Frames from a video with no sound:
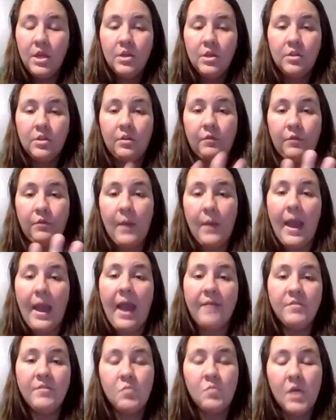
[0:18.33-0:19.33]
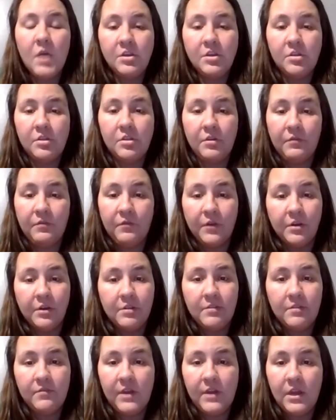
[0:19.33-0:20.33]
So if you haven't watched the
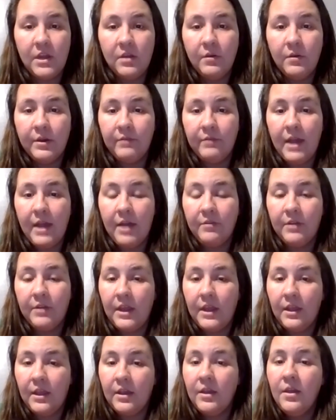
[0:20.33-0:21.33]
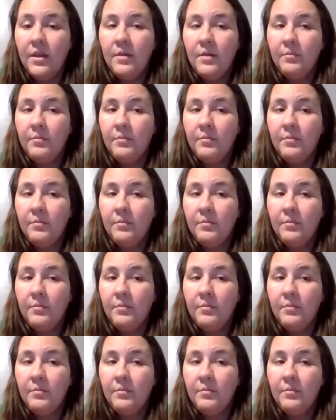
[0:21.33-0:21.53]
first video on rounding,